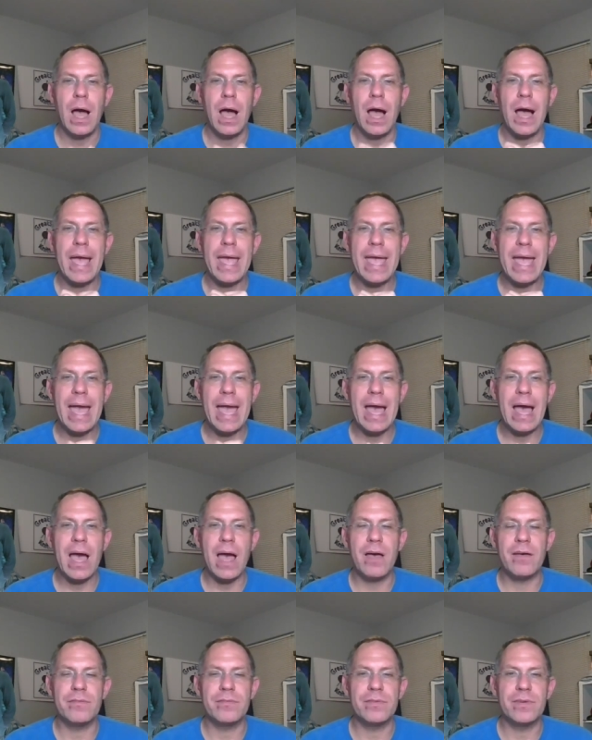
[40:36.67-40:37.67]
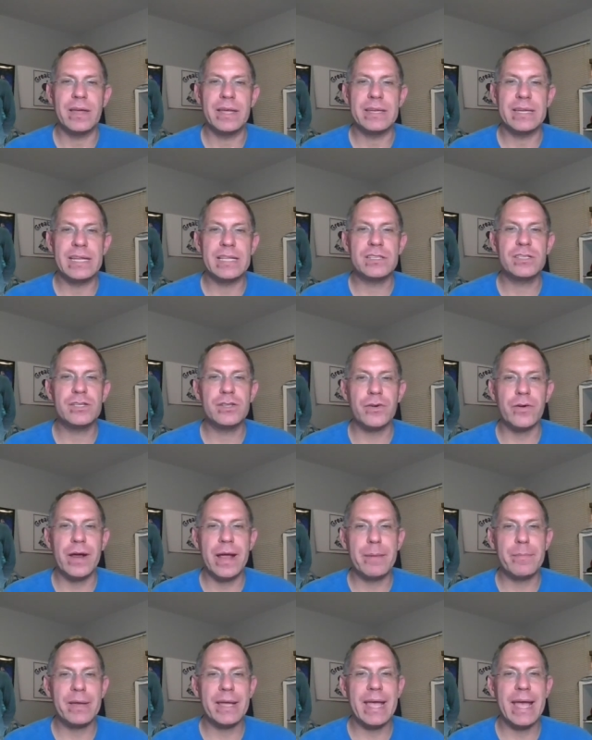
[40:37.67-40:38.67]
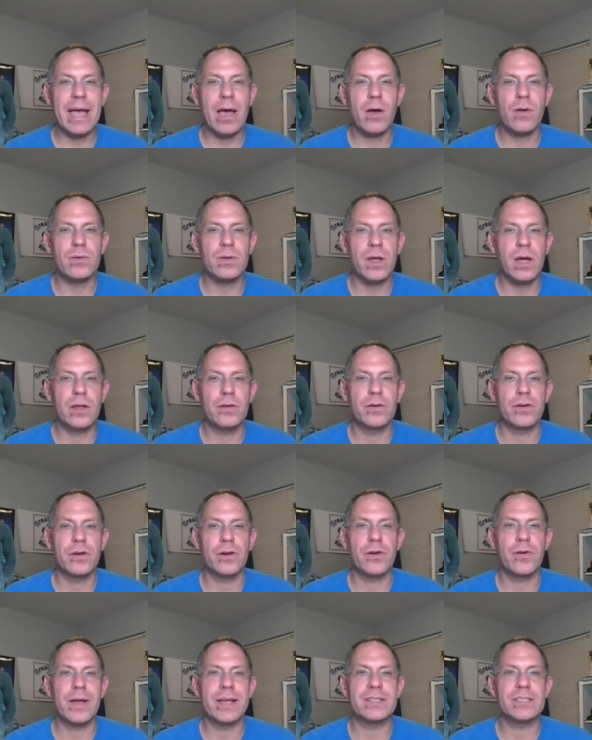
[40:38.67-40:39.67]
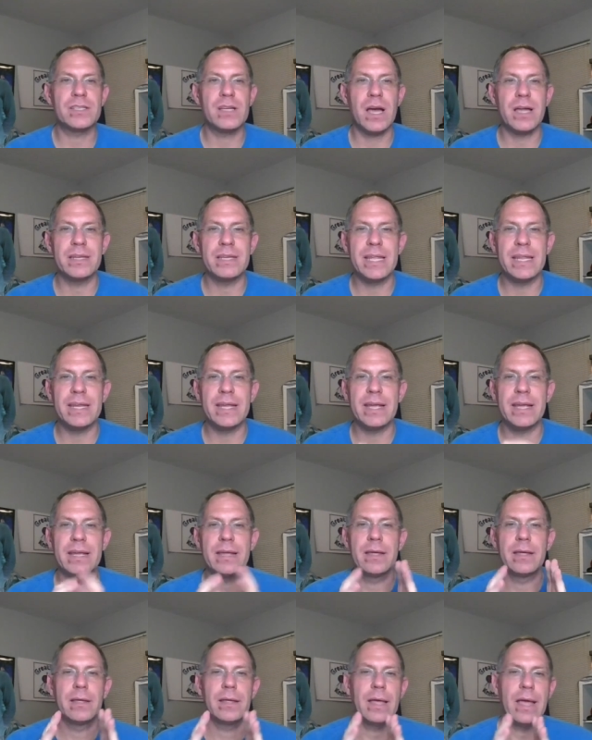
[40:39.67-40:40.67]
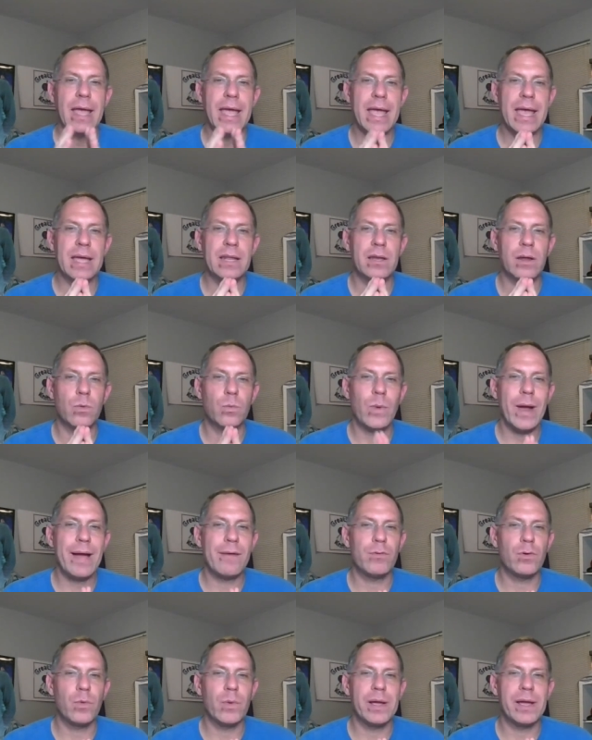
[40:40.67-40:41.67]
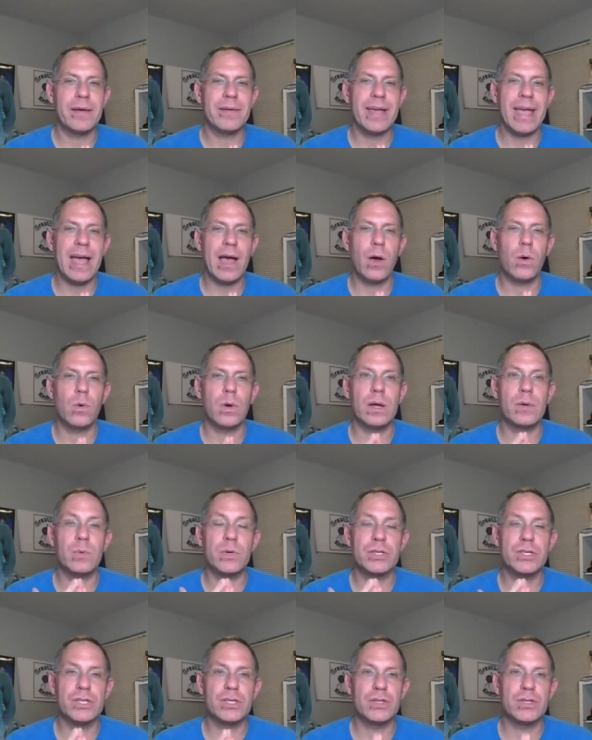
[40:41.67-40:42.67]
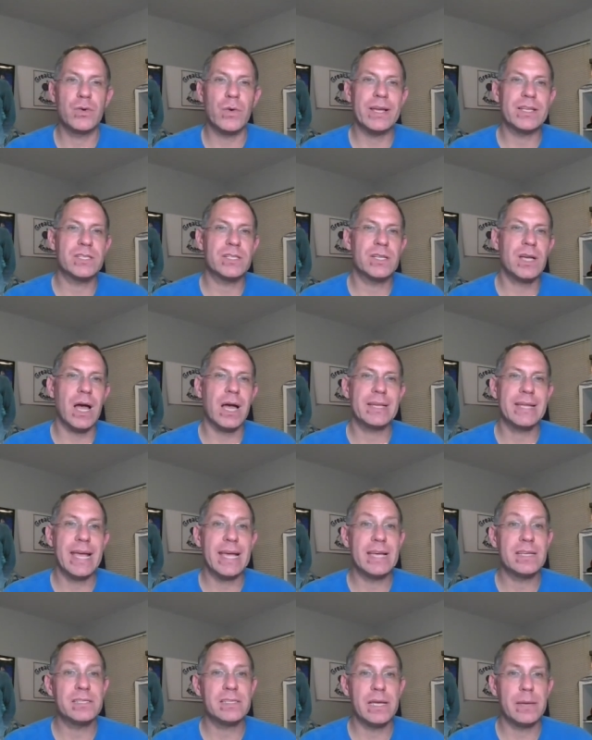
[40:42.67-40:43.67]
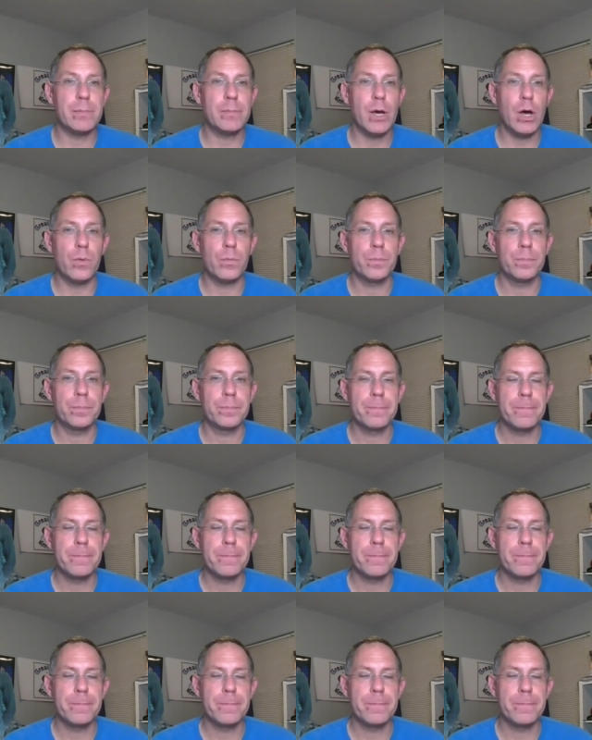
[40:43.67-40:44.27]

I have an Instagram account under Great Scott Knitting and a Ravelry account, which is GreatScottKCMO.